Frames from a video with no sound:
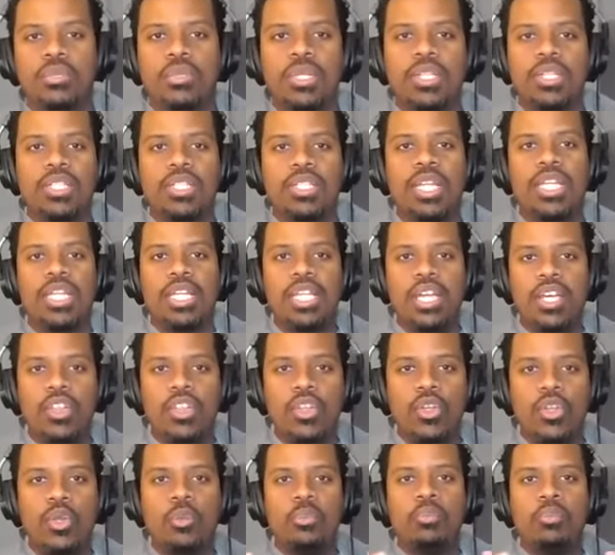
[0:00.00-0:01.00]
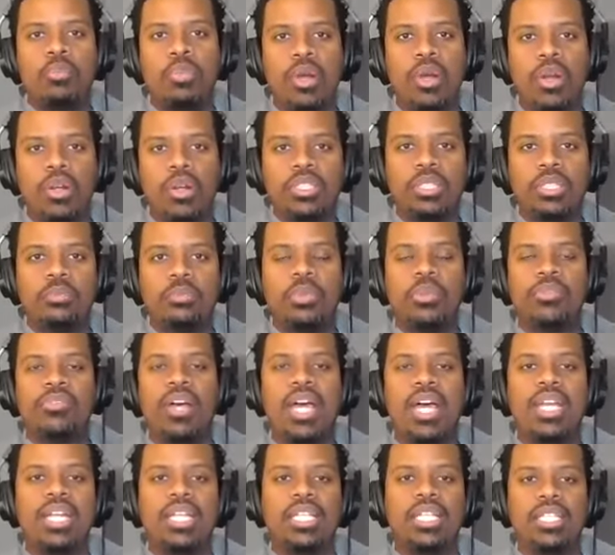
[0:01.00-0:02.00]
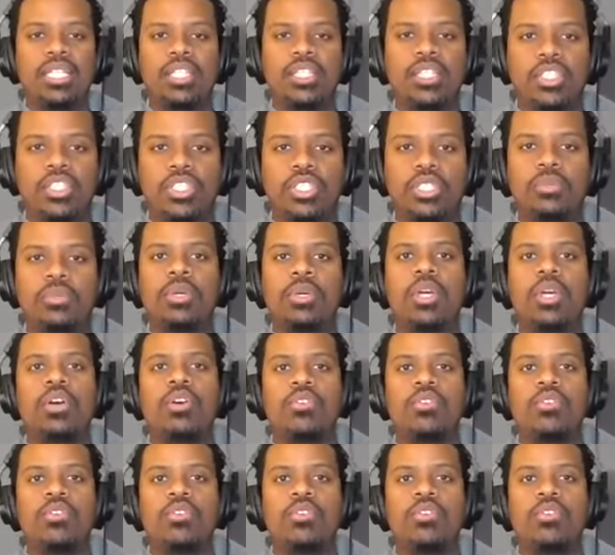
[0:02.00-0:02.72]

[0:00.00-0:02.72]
There's another person providing leadership